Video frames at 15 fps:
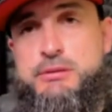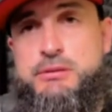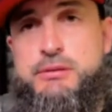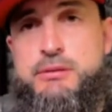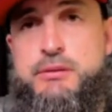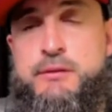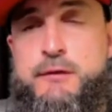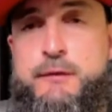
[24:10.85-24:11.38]

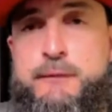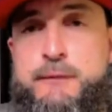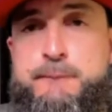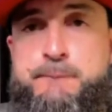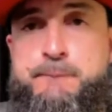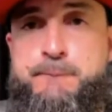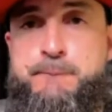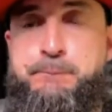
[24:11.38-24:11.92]

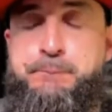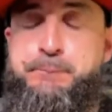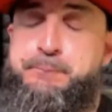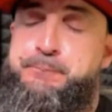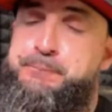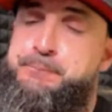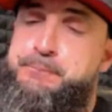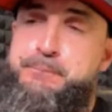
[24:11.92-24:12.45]

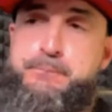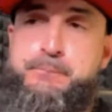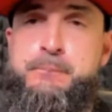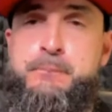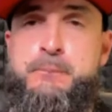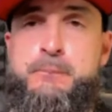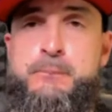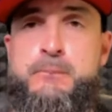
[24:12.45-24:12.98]

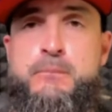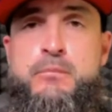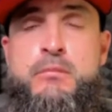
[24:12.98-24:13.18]
Nobody speaks.